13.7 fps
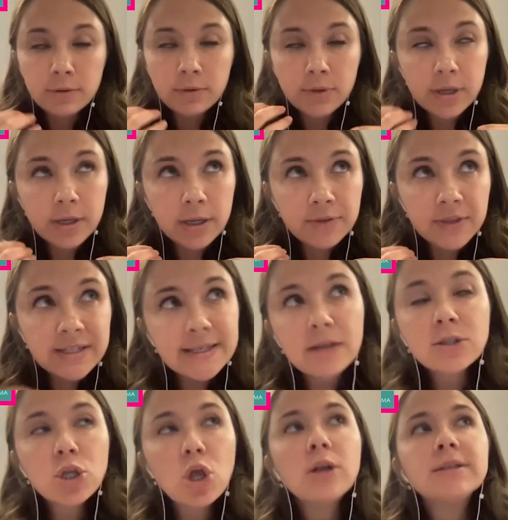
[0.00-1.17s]
The
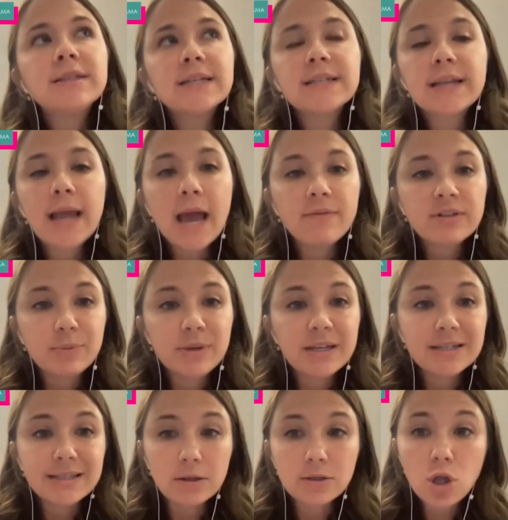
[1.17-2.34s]
sales call doesn't have to be a
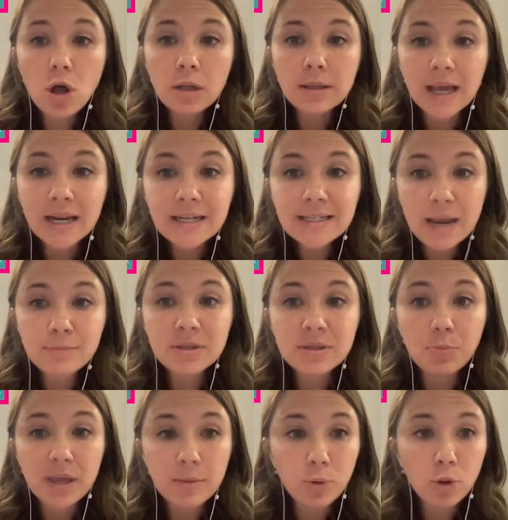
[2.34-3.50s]
sales call. A lot of times the
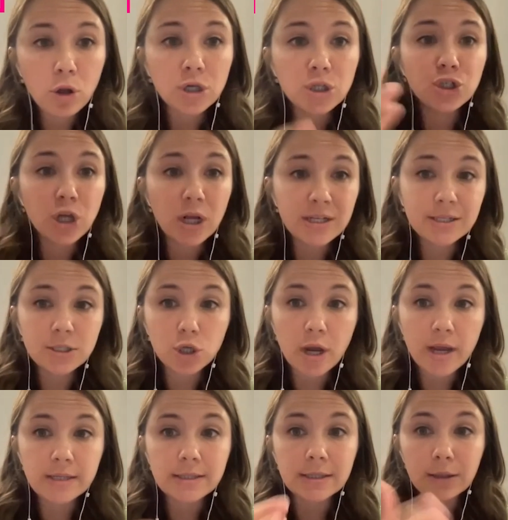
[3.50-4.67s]
people are just
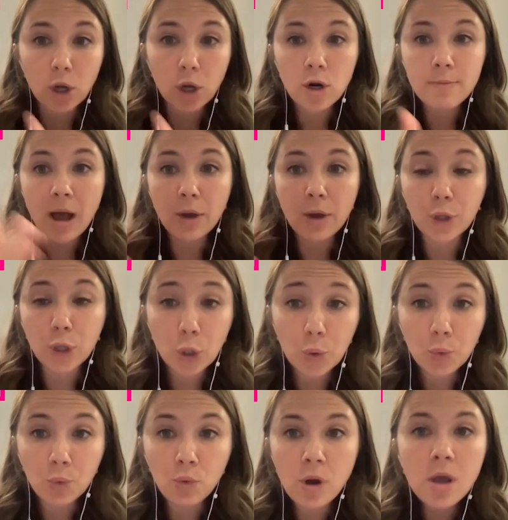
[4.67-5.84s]
trying to learn about
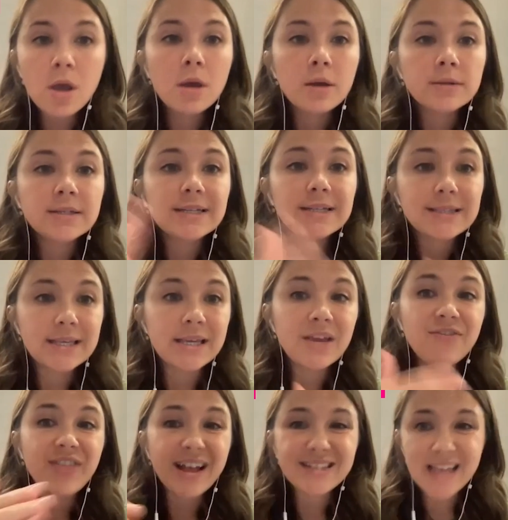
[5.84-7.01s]
you to see
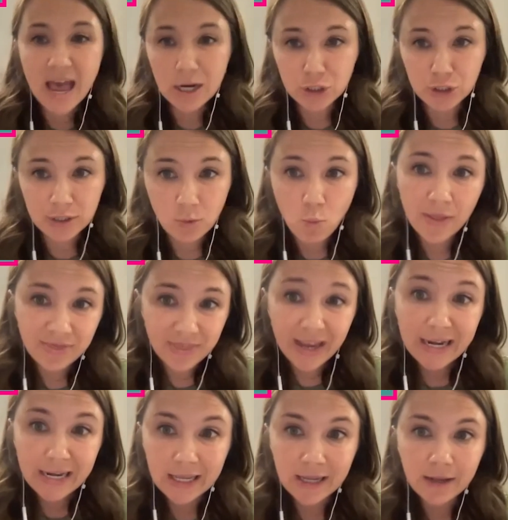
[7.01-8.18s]
if that's actually what they
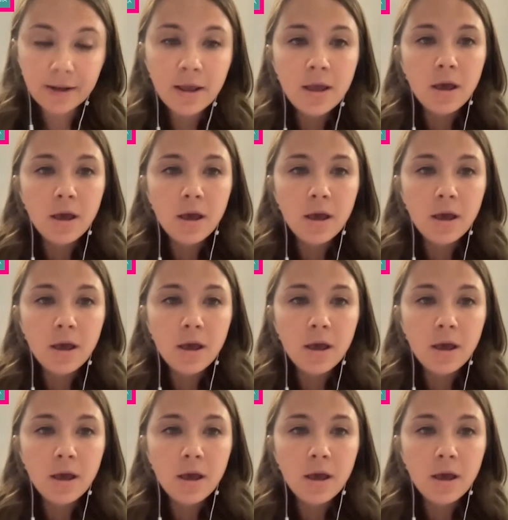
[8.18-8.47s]
need.